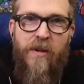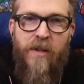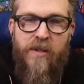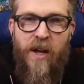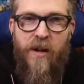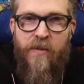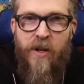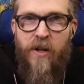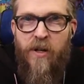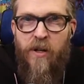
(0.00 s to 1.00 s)
It's kind of
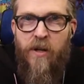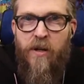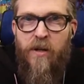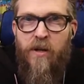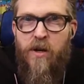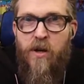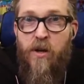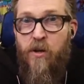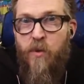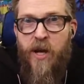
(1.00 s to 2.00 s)
a
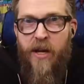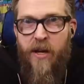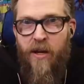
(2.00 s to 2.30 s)
hoodwink.